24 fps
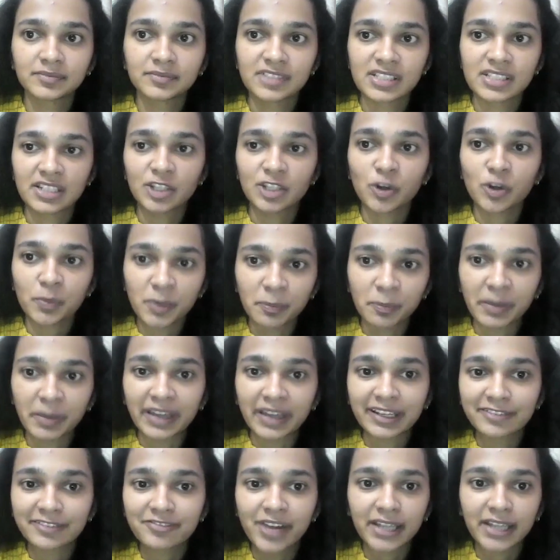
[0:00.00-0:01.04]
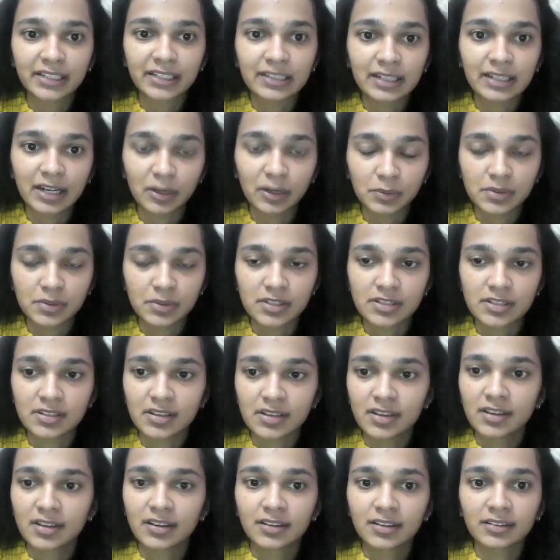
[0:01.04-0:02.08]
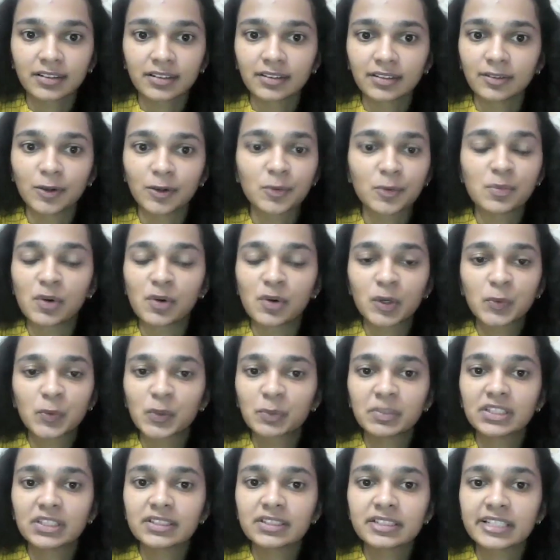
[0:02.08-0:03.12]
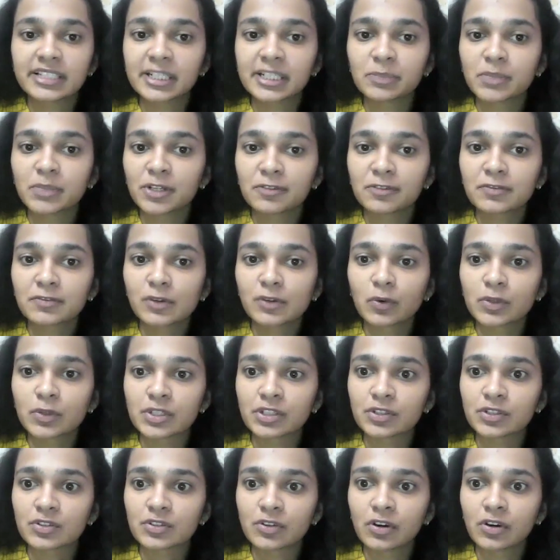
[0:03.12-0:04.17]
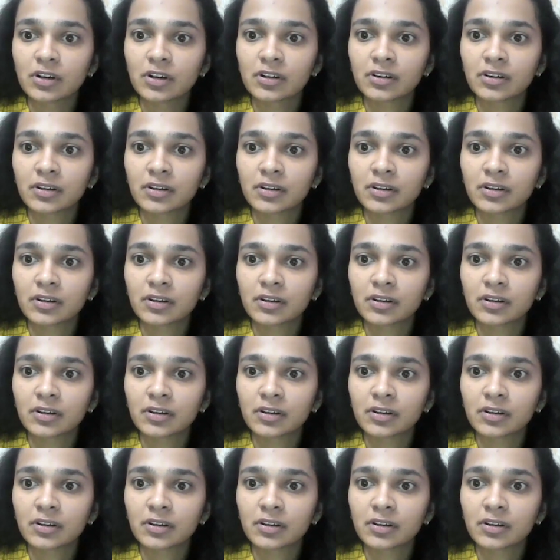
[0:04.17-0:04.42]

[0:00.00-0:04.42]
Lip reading: Say you're preparing final accounts. What would be the treatment of closing stock?